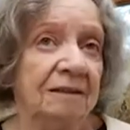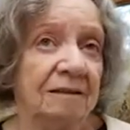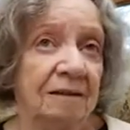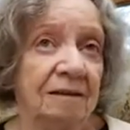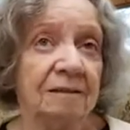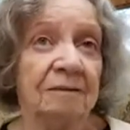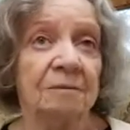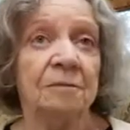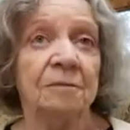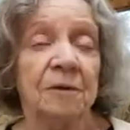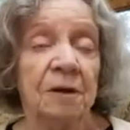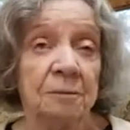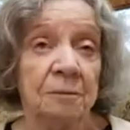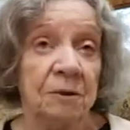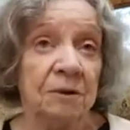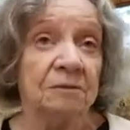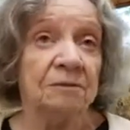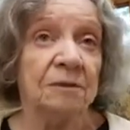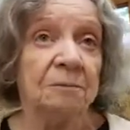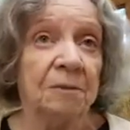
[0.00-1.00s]

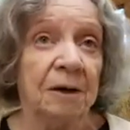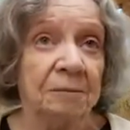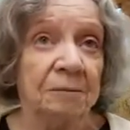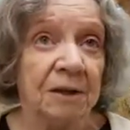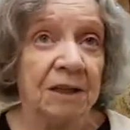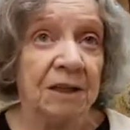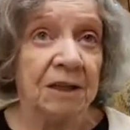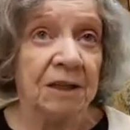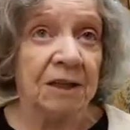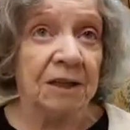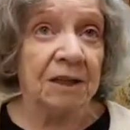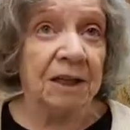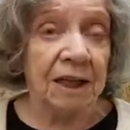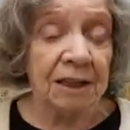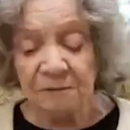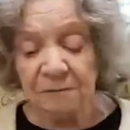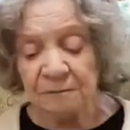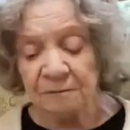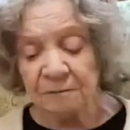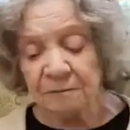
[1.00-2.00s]
submitted a book
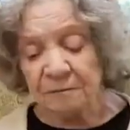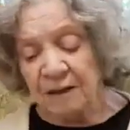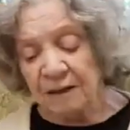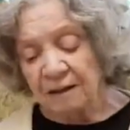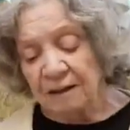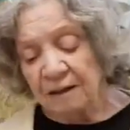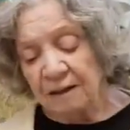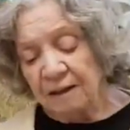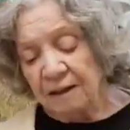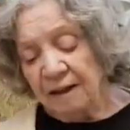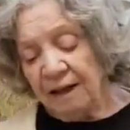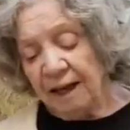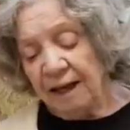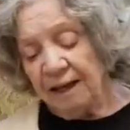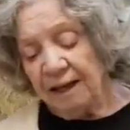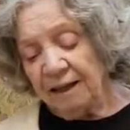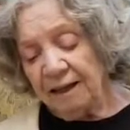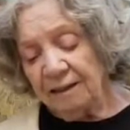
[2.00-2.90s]
for publication.